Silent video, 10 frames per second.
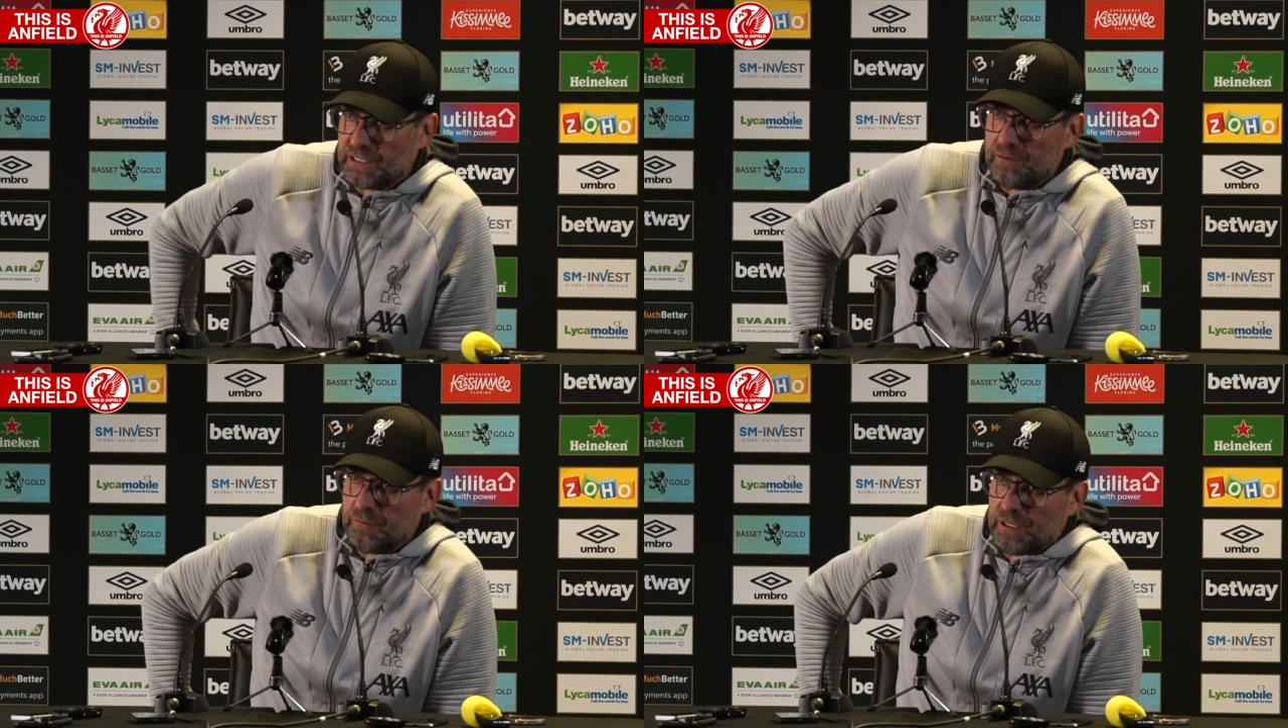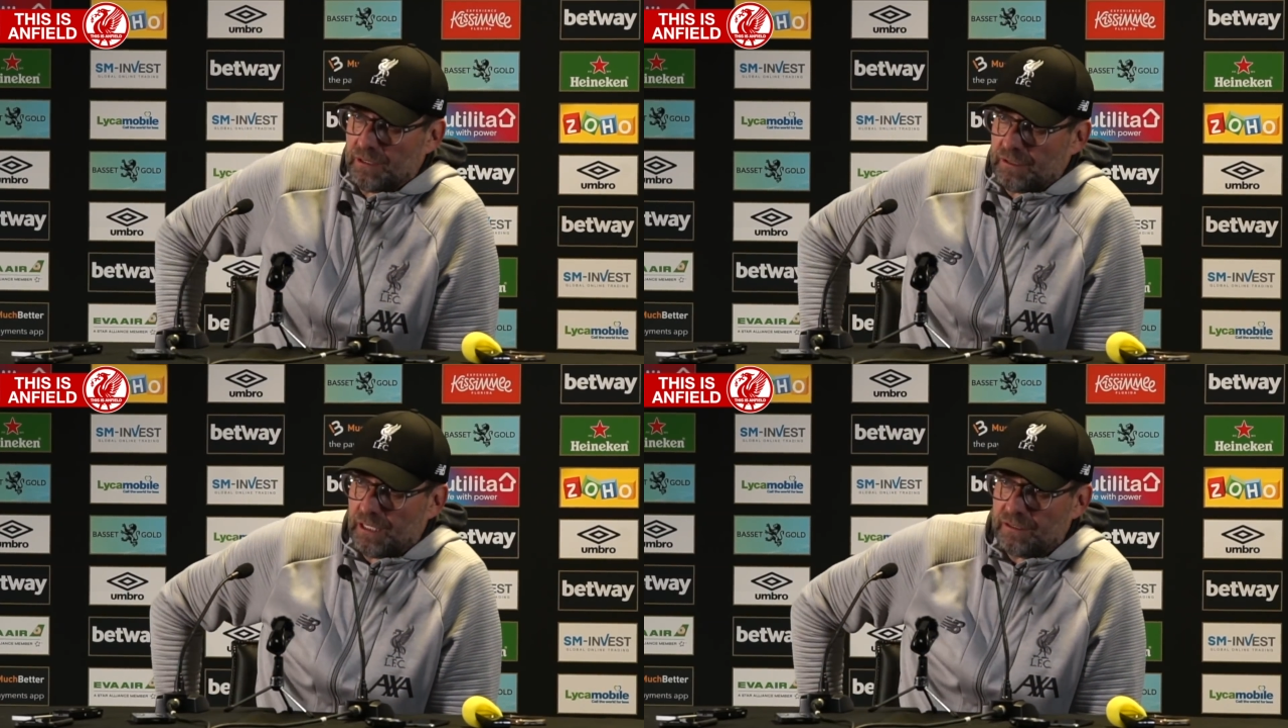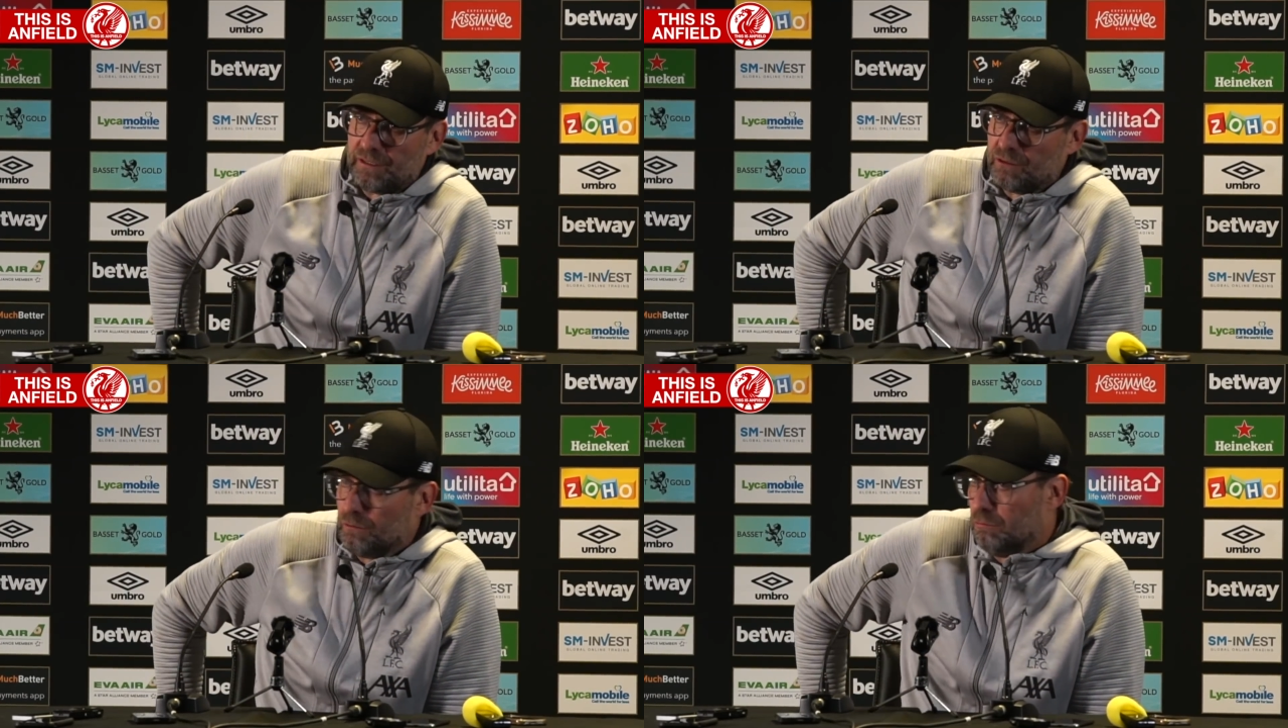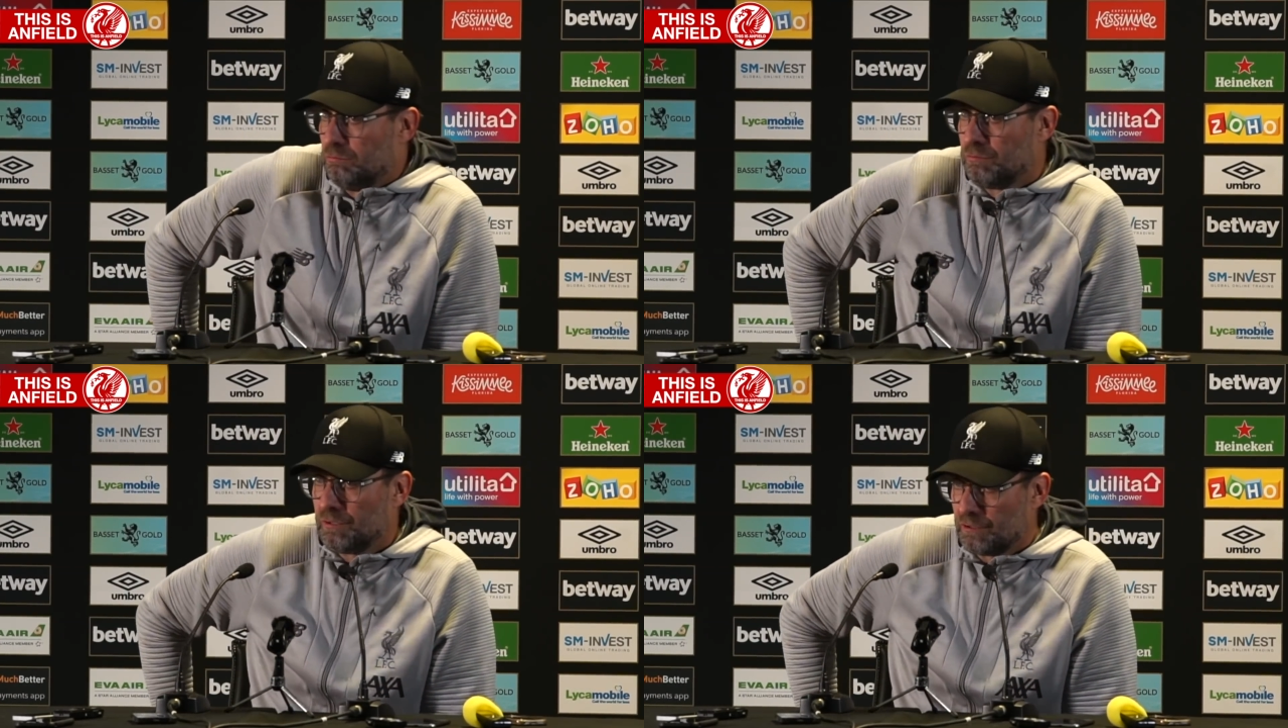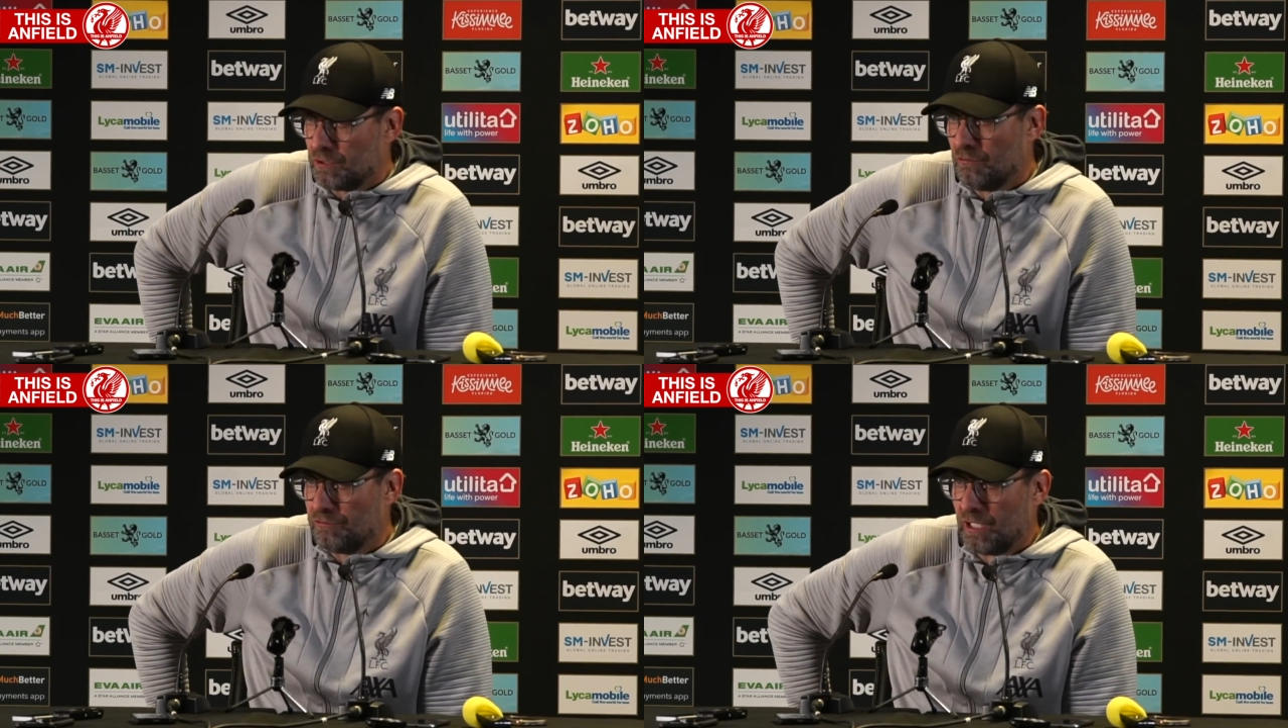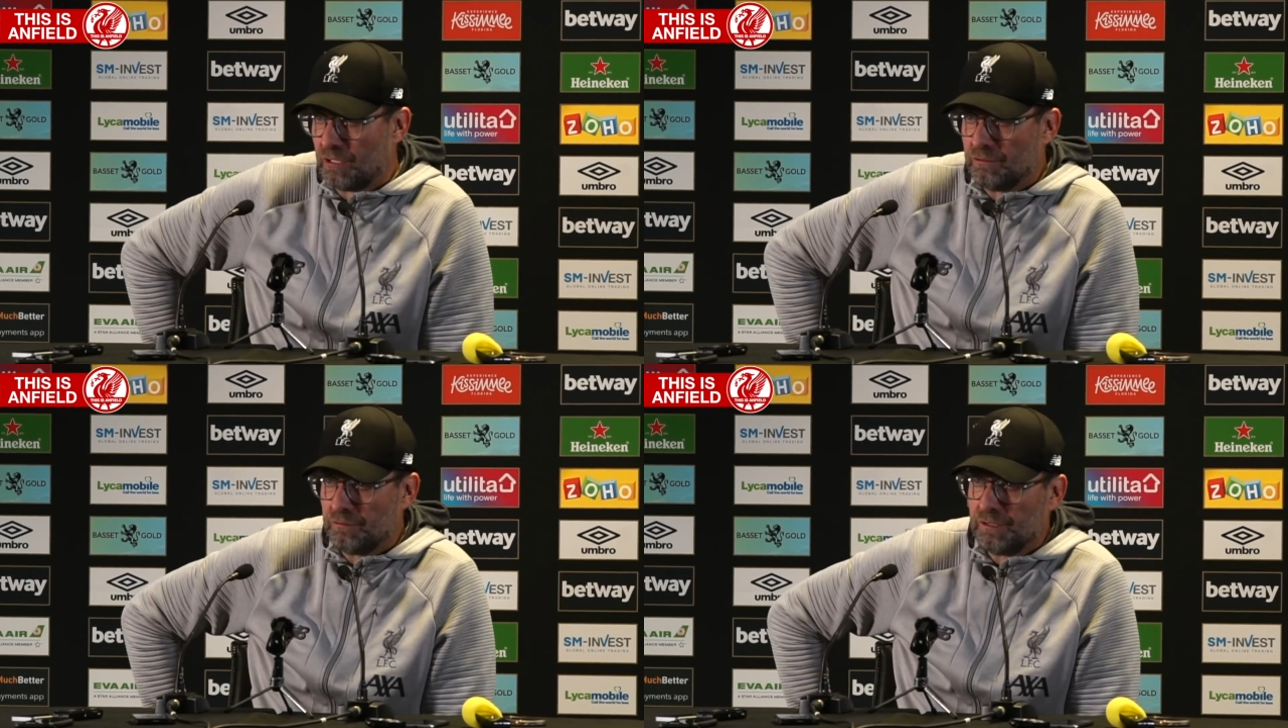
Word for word: Um, I, I didn't do it so far.